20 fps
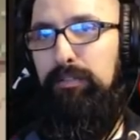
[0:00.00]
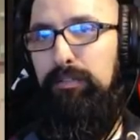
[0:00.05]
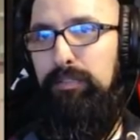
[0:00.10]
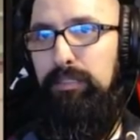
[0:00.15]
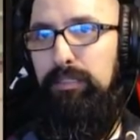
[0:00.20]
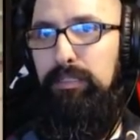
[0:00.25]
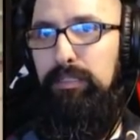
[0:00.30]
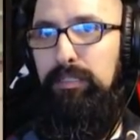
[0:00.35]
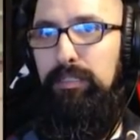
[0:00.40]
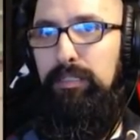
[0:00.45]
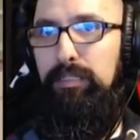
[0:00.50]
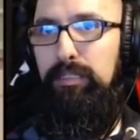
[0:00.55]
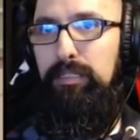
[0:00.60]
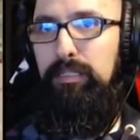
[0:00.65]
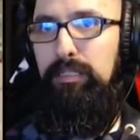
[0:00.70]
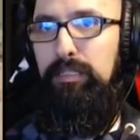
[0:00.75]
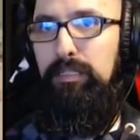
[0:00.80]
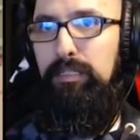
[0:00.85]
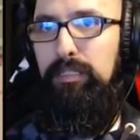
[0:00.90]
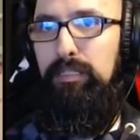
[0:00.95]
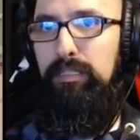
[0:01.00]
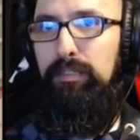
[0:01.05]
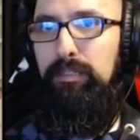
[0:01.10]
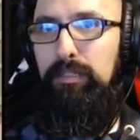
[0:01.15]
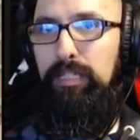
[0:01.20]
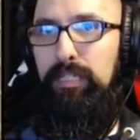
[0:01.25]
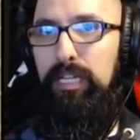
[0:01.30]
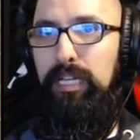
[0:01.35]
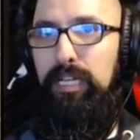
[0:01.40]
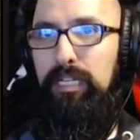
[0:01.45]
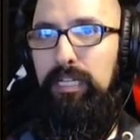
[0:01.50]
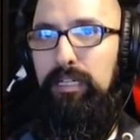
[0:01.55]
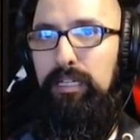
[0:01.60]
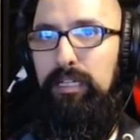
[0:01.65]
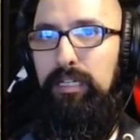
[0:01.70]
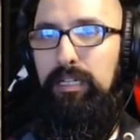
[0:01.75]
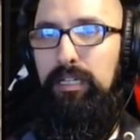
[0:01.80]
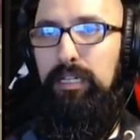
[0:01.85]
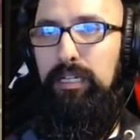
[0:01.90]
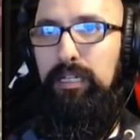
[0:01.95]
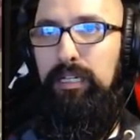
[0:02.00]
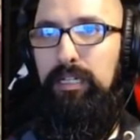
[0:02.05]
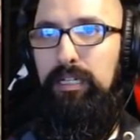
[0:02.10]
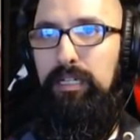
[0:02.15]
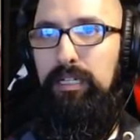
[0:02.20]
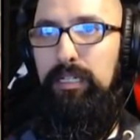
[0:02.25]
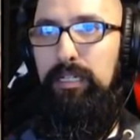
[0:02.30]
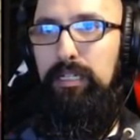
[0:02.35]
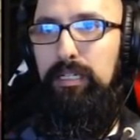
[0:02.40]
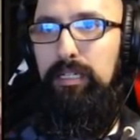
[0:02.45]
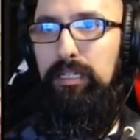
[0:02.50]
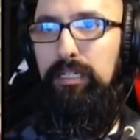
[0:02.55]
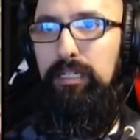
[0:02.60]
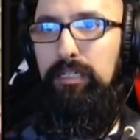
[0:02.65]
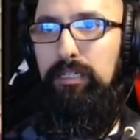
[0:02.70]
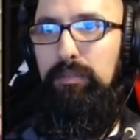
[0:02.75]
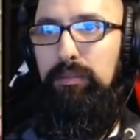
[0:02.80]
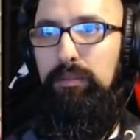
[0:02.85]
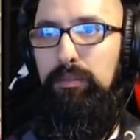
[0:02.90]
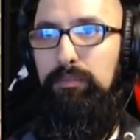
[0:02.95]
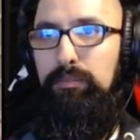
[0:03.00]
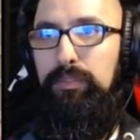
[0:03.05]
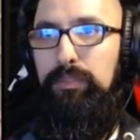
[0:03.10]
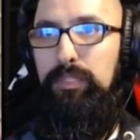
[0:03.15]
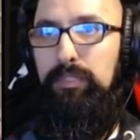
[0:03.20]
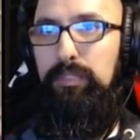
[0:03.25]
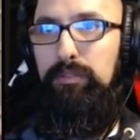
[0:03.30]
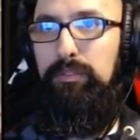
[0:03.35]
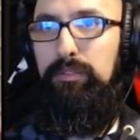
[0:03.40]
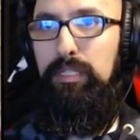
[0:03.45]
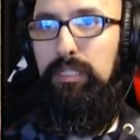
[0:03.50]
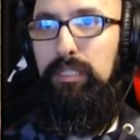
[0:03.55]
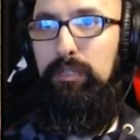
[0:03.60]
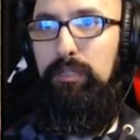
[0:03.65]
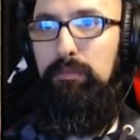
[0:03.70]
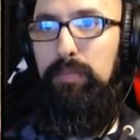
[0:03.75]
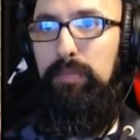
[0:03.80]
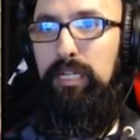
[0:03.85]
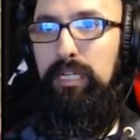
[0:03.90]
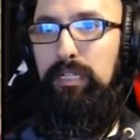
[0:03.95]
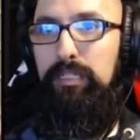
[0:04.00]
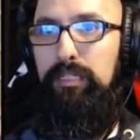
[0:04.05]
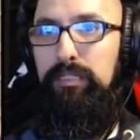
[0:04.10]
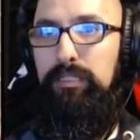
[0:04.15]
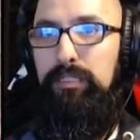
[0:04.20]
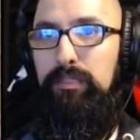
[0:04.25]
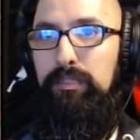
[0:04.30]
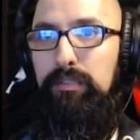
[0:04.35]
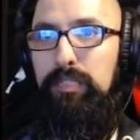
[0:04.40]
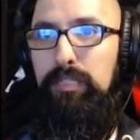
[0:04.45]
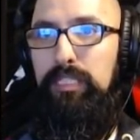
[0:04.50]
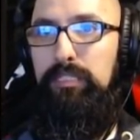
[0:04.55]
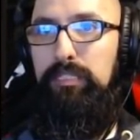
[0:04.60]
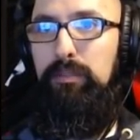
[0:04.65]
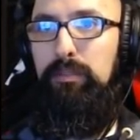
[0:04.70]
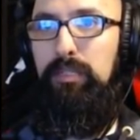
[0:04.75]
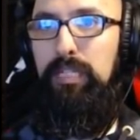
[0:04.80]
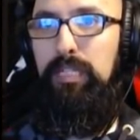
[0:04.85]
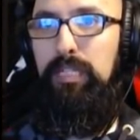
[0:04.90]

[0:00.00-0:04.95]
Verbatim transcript: out. Okay. Uh, oops, this one's a little bigger. So let's go